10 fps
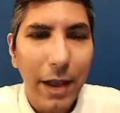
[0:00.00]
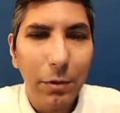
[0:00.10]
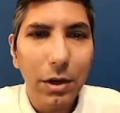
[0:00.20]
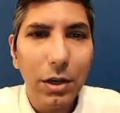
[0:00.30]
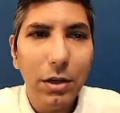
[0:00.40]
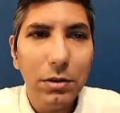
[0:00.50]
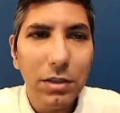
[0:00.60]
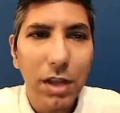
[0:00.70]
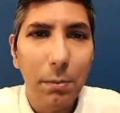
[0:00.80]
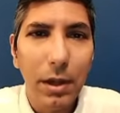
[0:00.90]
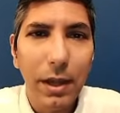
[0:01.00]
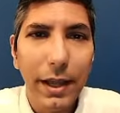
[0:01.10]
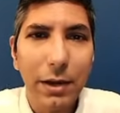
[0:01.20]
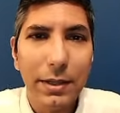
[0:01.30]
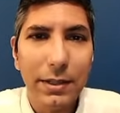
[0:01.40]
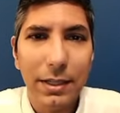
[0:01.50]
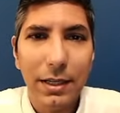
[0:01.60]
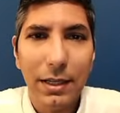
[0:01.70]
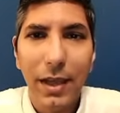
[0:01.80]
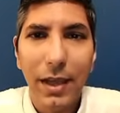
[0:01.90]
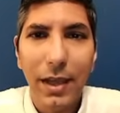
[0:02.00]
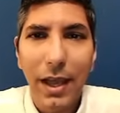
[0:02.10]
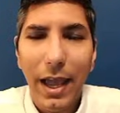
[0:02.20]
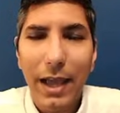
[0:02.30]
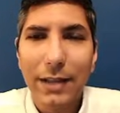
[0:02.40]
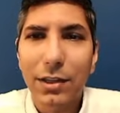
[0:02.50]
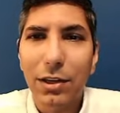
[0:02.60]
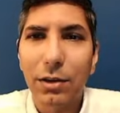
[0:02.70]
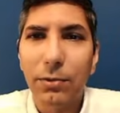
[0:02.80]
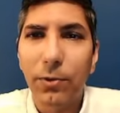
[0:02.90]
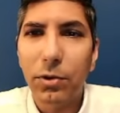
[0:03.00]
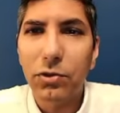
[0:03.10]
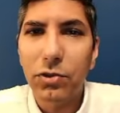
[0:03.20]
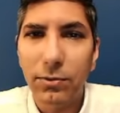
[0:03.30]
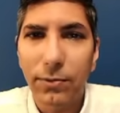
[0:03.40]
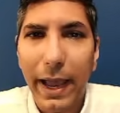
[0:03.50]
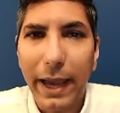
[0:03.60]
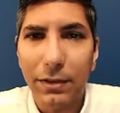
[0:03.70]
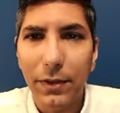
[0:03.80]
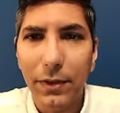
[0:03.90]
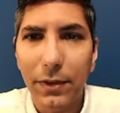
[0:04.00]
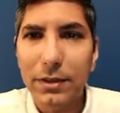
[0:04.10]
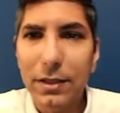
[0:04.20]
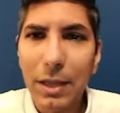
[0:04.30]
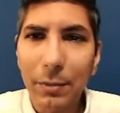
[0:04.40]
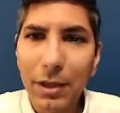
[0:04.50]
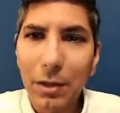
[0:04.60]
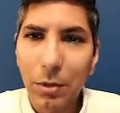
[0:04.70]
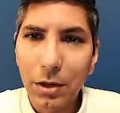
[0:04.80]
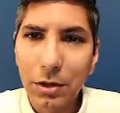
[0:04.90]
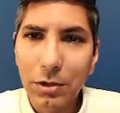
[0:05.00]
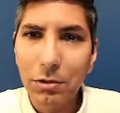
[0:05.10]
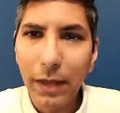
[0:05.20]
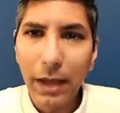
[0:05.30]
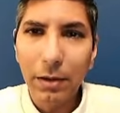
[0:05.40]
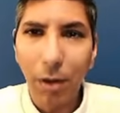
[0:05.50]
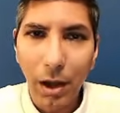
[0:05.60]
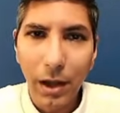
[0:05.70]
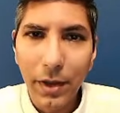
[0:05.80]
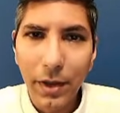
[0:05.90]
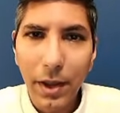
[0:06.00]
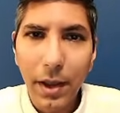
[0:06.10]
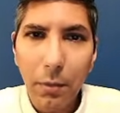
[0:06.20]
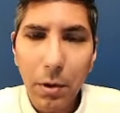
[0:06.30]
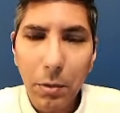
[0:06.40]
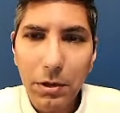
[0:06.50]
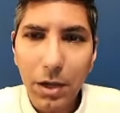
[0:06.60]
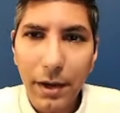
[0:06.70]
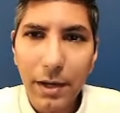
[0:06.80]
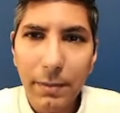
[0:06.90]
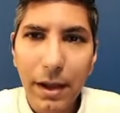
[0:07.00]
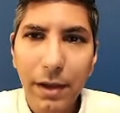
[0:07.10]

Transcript: And we're going to use molarity as a conversion factor. Now, this is something that we're going to do later on when we're talking